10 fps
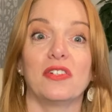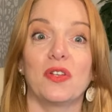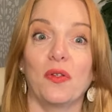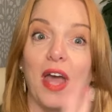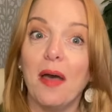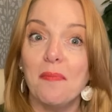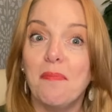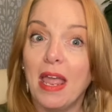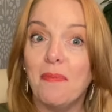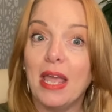So that
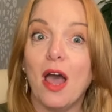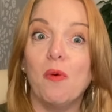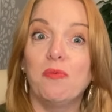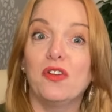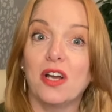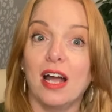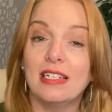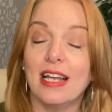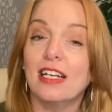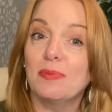may be helpful
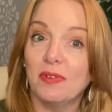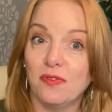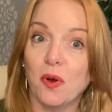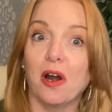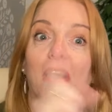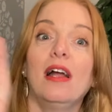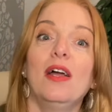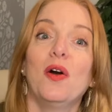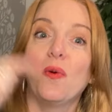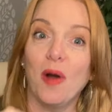context before
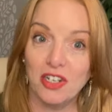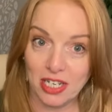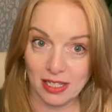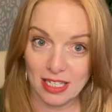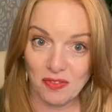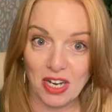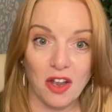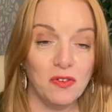watching this video.